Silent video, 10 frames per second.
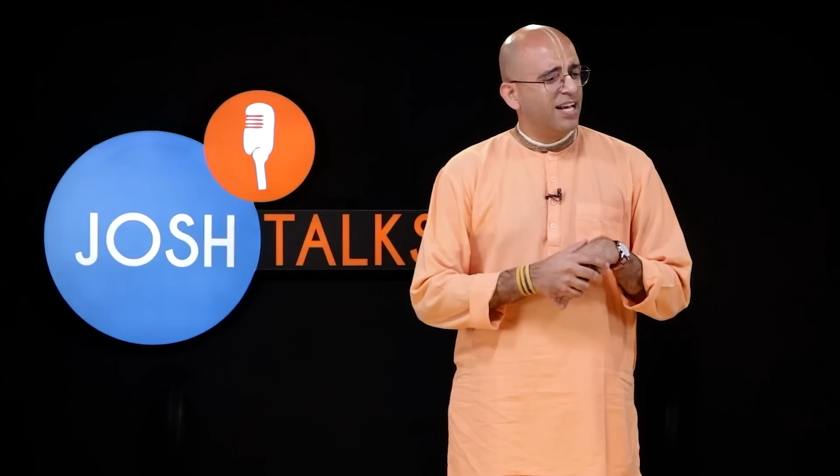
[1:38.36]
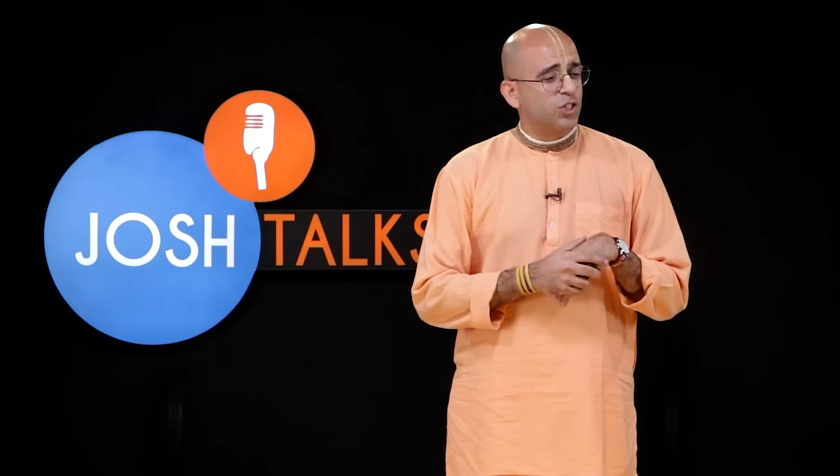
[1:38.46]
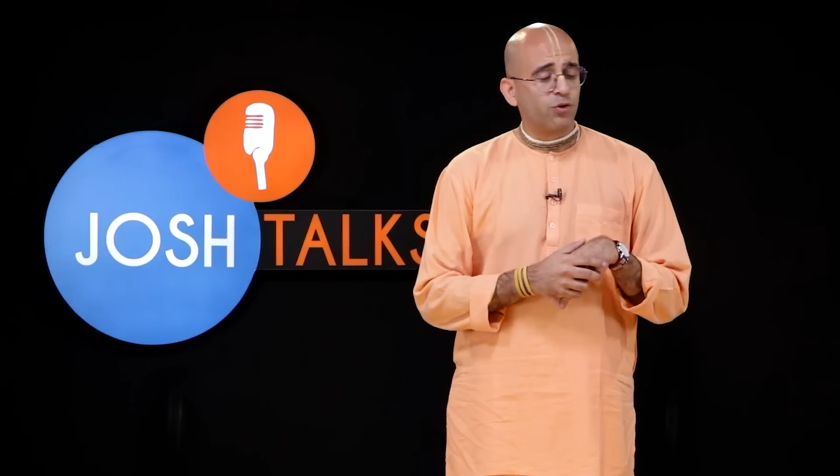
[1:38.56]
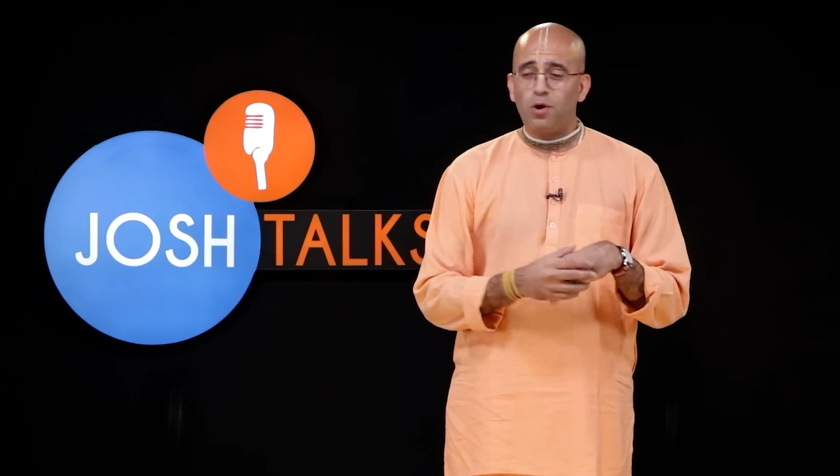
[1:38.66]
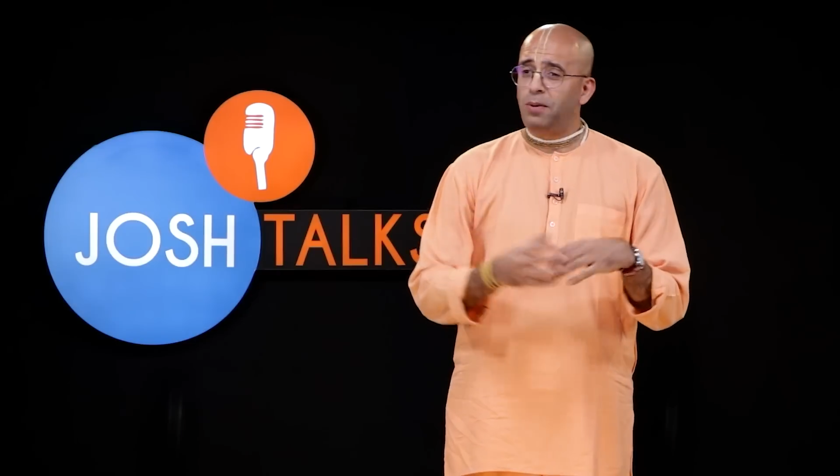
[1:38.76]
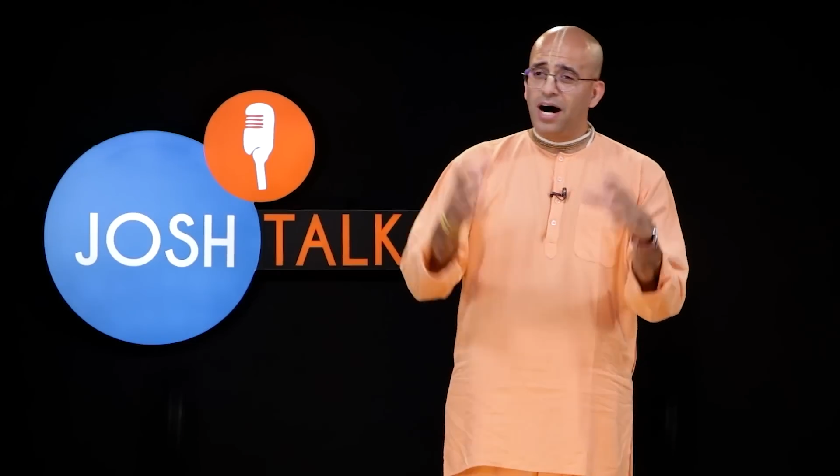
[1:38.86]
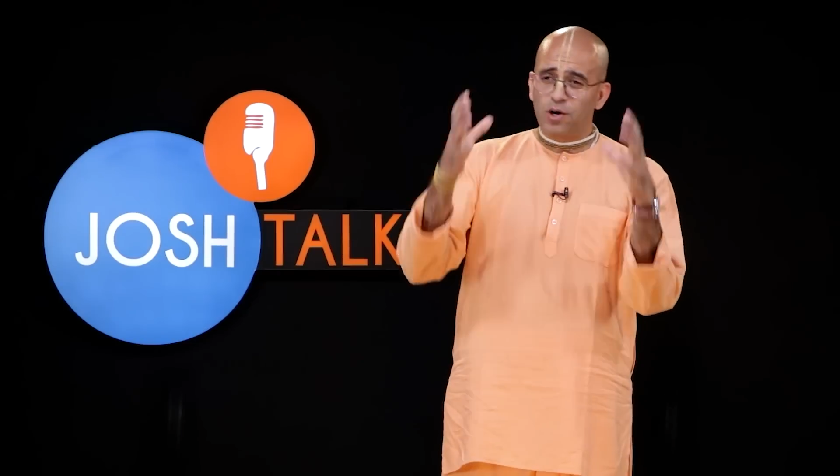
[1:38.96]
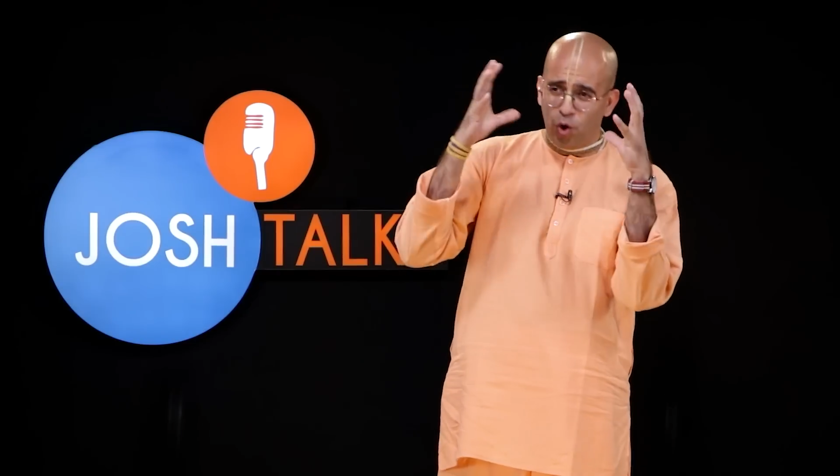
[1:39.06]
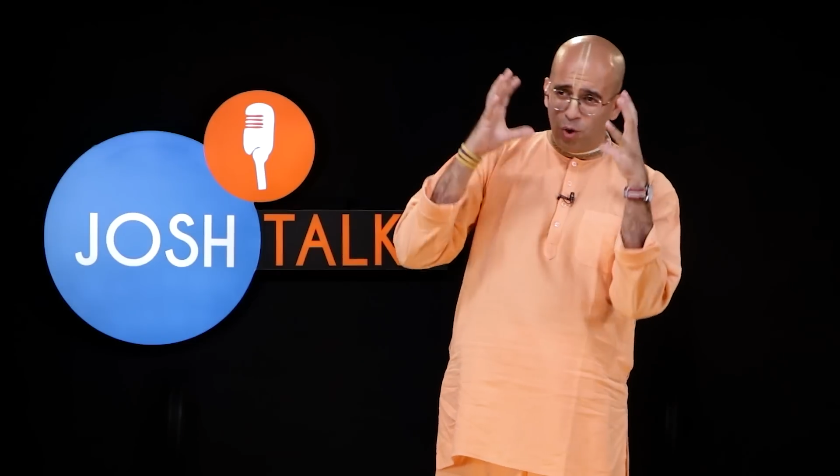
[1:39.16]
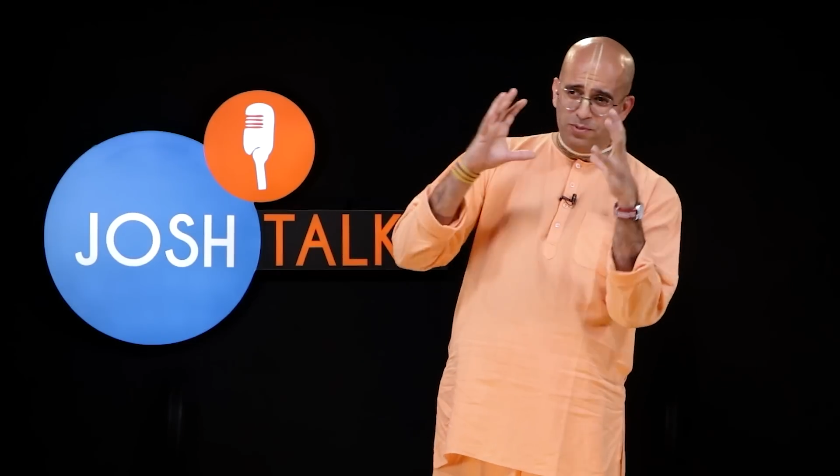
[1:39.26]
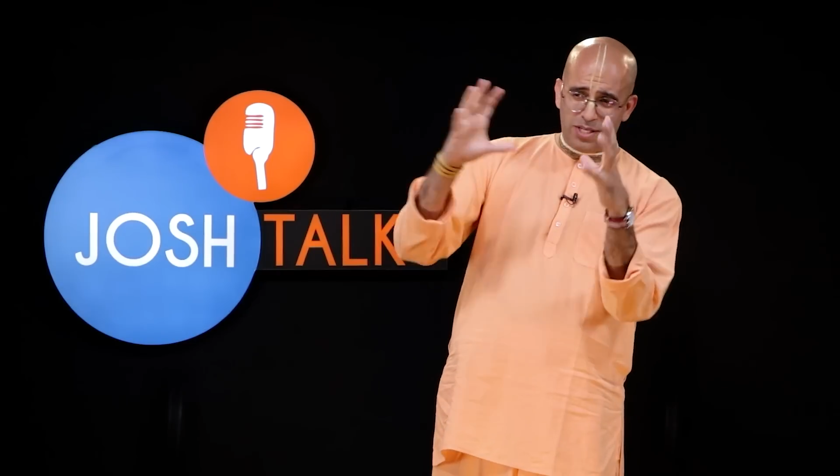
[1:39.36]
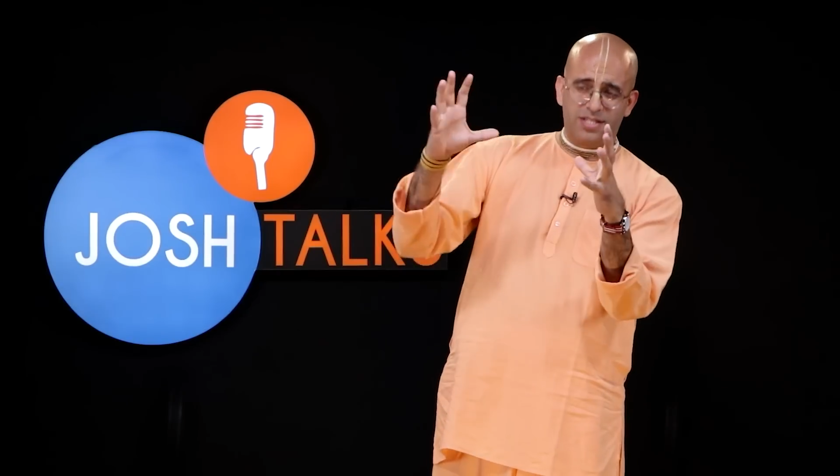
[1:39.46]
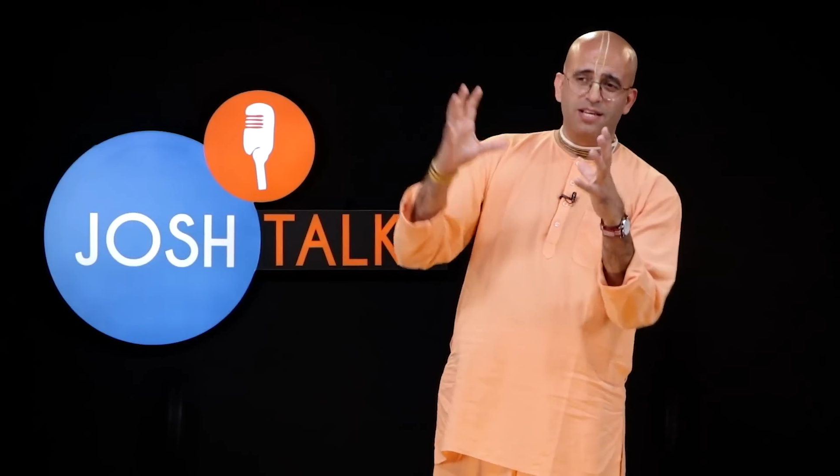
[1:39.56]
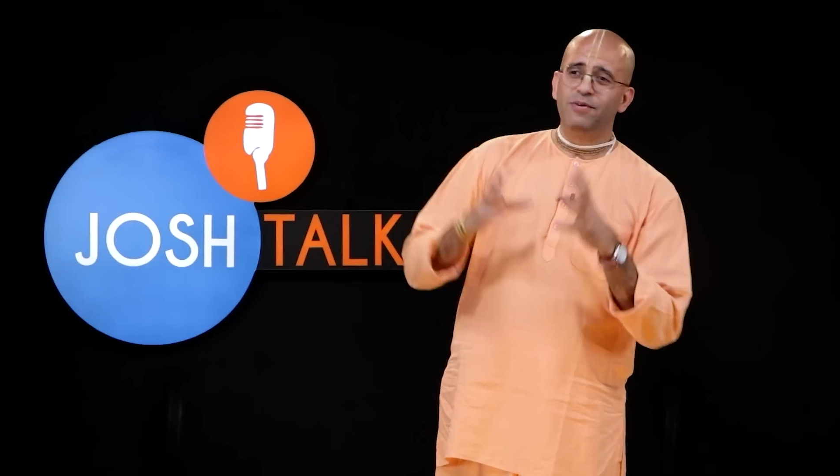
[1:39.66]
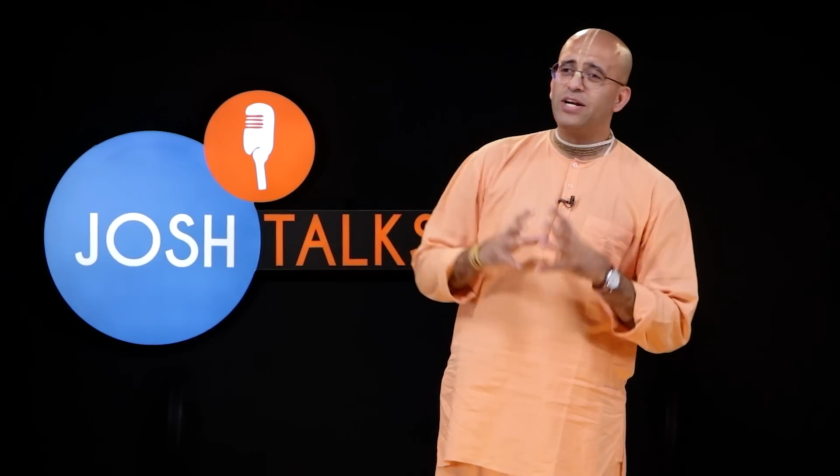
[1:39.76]
So from our
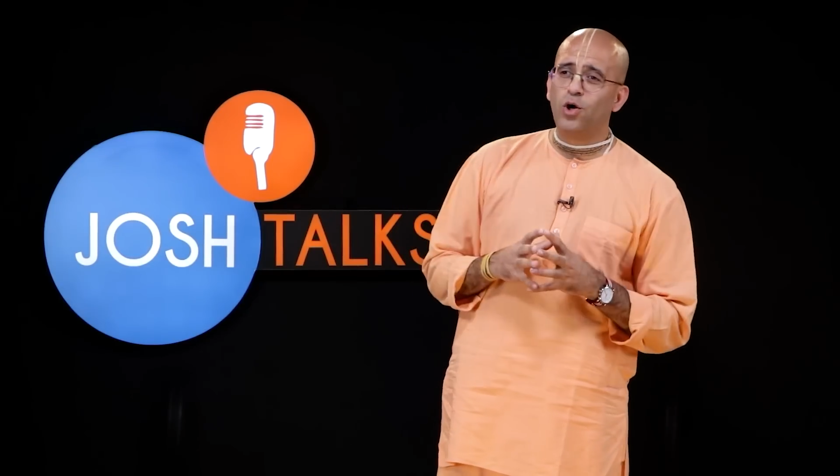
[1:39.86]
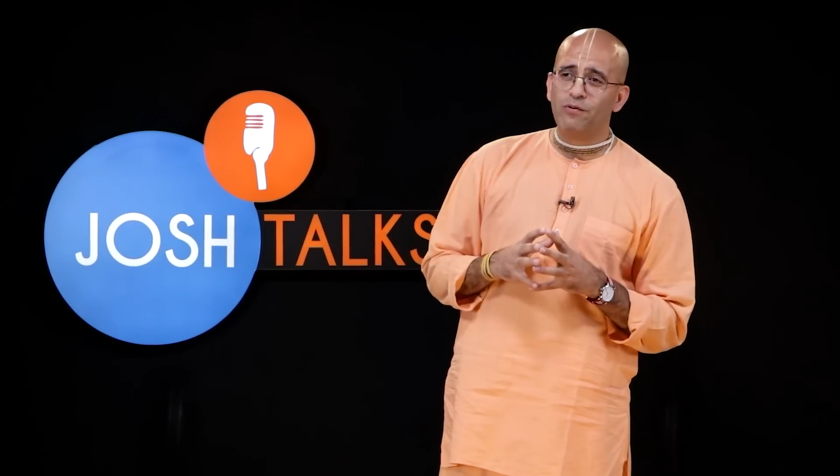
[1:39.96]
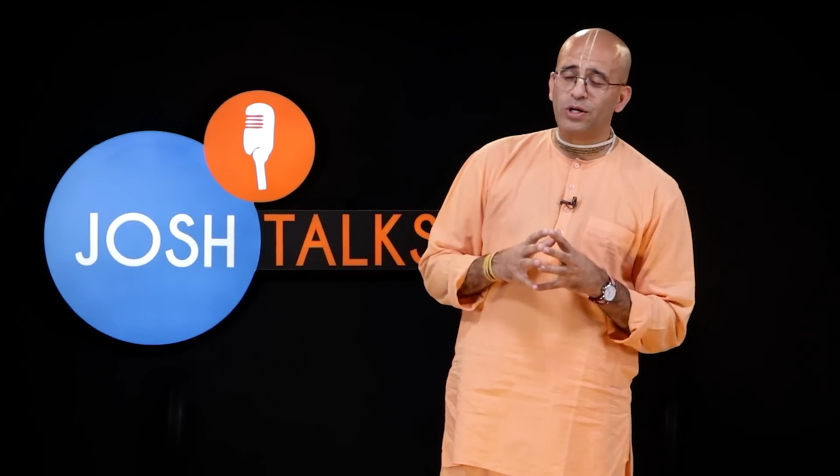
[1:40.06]
home's window,